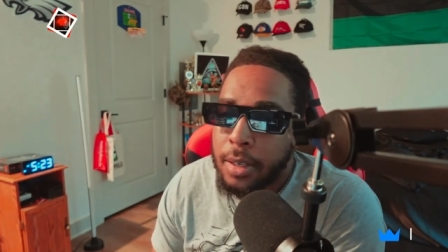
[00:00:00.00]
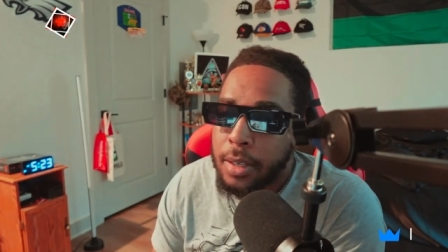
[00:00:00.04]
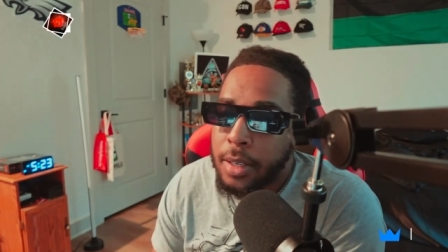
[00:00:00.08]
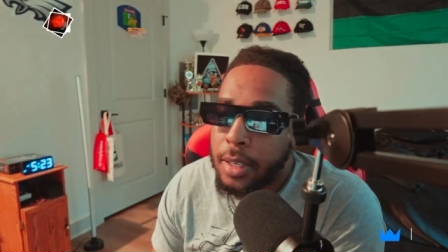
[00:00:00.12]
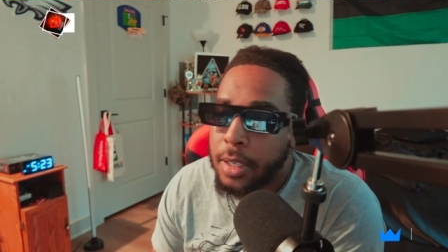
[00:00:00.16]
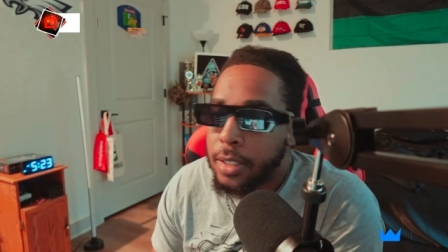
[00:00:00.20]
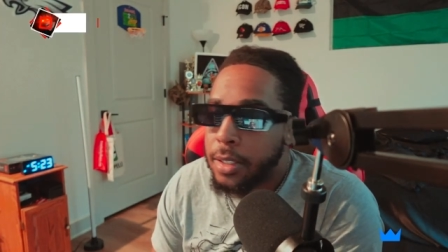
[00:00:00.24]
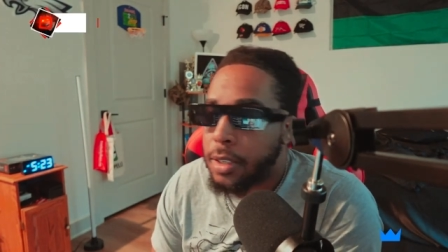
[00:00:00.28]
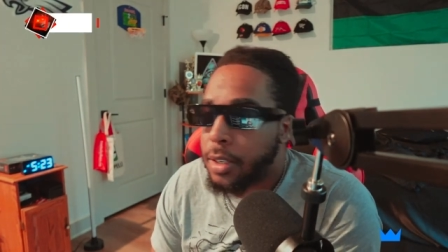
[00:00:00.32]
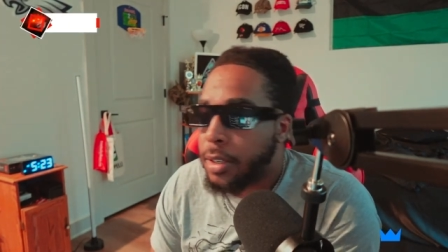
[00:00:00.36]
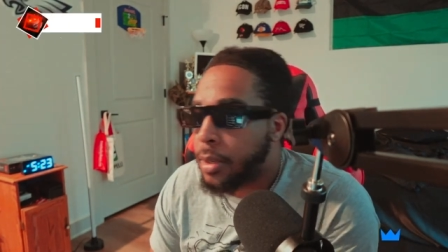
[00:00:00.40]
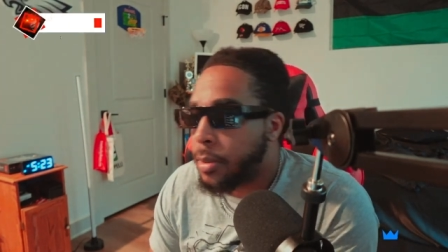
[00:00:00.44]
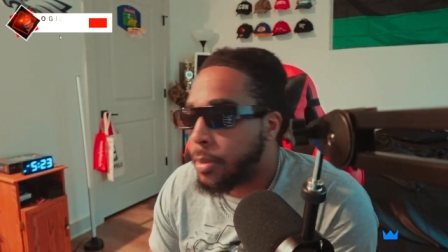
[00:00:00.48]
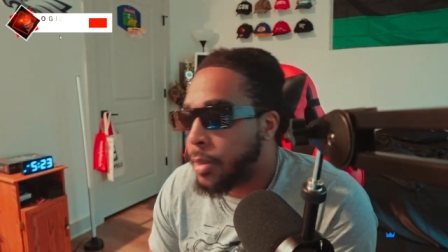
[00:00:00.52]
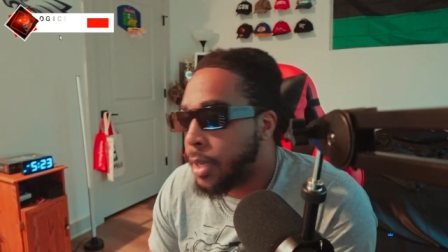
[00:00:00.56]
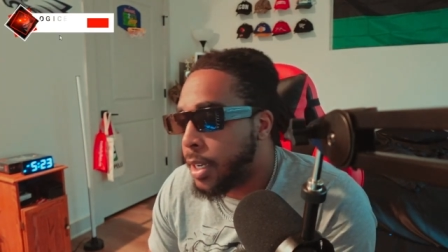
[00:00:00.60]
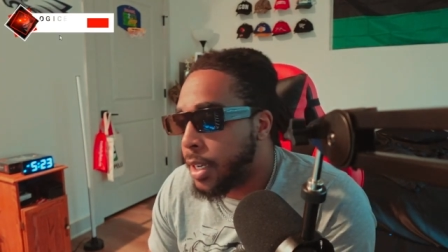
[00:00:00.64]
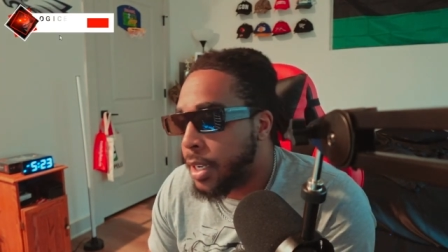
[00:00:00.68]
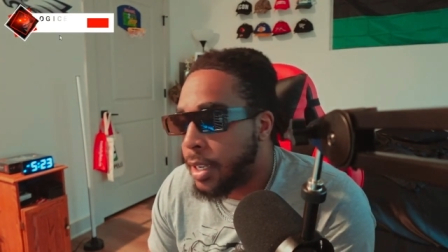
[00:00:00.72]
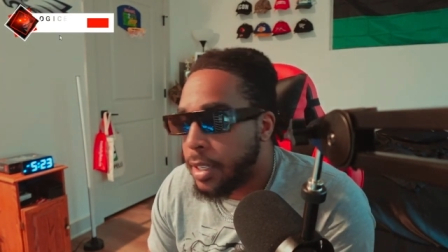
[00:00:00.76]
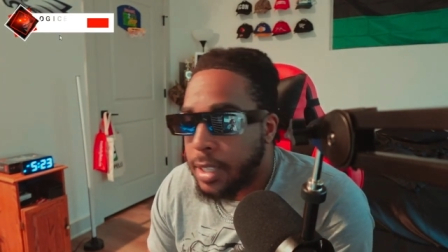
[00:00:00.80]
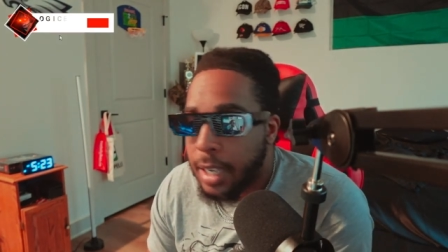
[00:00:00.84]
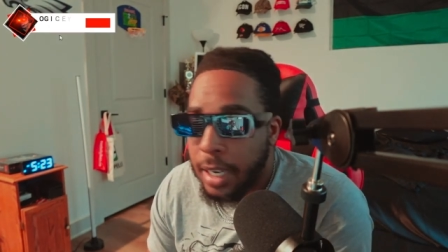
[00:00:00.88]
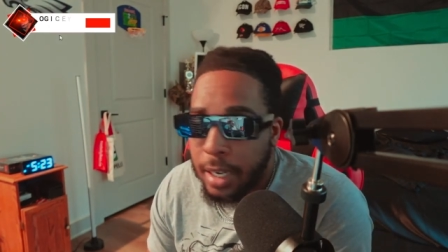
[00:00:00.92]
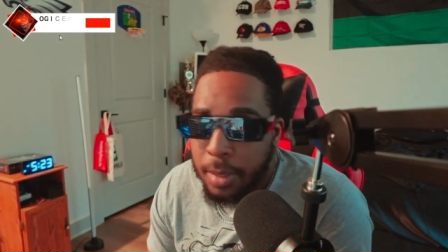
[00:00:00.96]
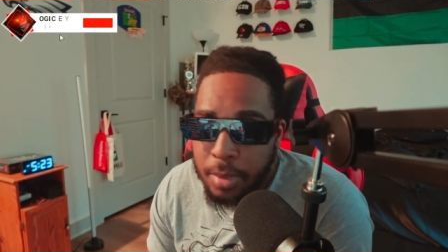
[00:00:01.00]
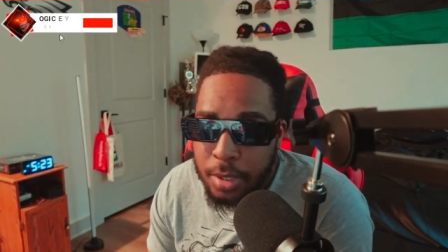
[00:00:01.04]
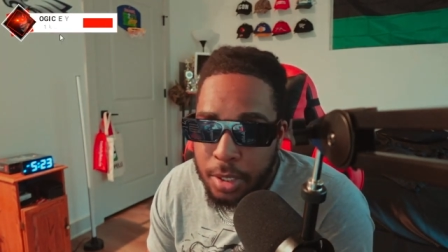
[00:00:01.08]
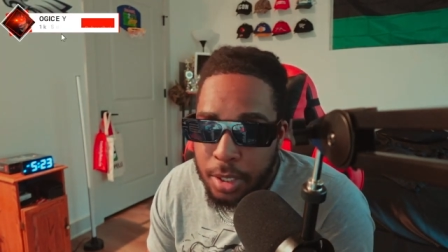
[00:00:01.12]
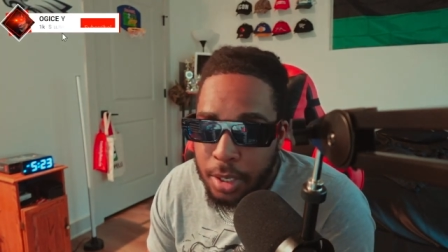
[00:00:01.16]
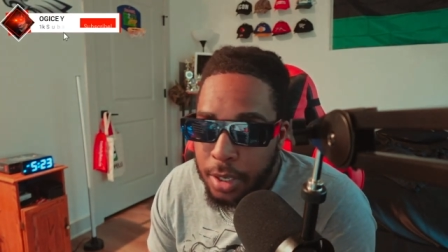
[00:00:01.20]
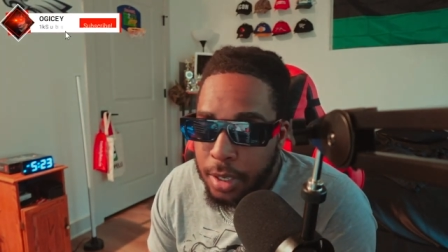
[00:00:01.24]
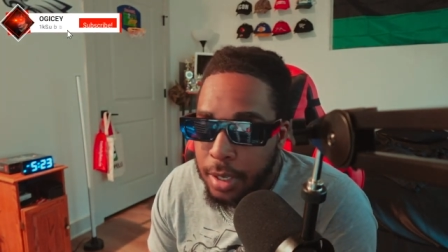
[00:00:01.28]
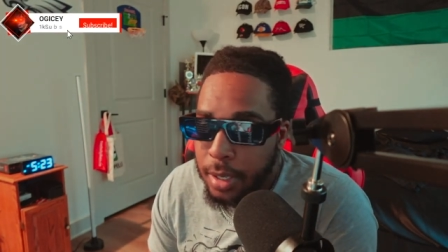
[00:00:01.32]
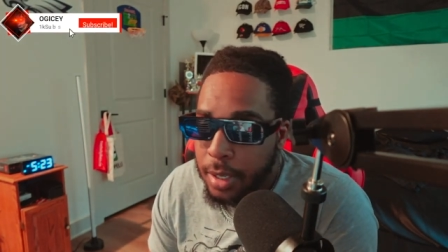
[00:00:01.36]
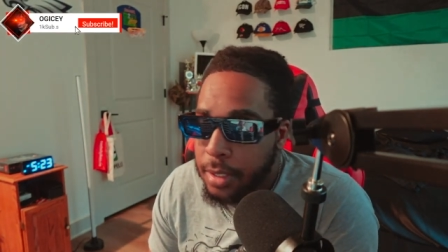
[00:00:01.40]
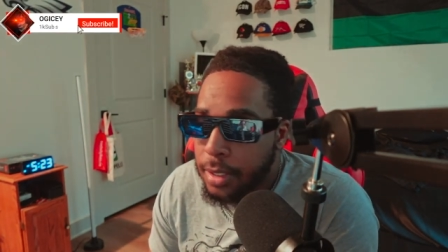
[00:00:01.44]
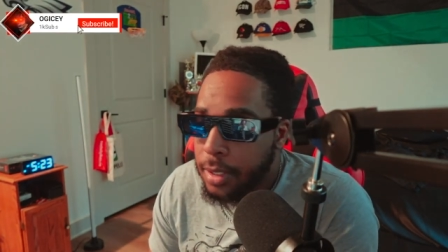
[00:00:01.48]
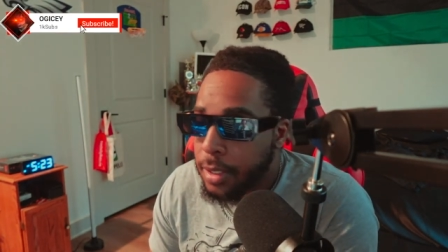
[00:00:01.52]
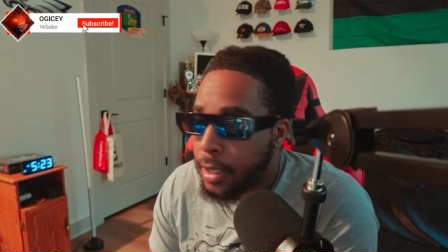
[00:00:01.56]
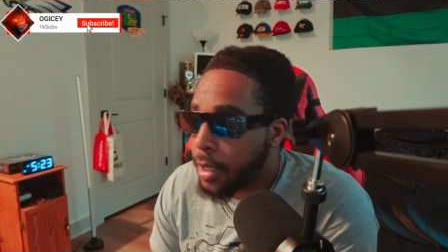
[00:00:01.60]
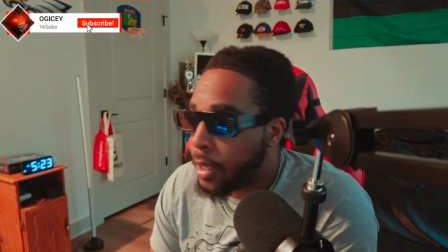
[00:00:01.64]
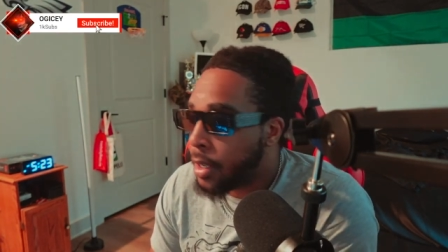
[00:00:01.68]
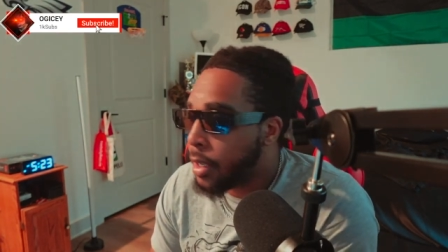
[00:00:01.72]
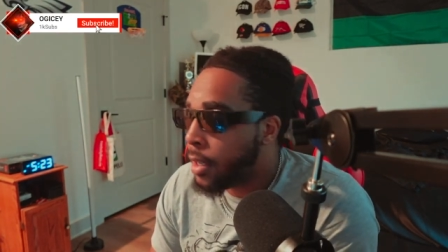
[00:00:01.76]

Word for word: He took him, he didn't take him serious.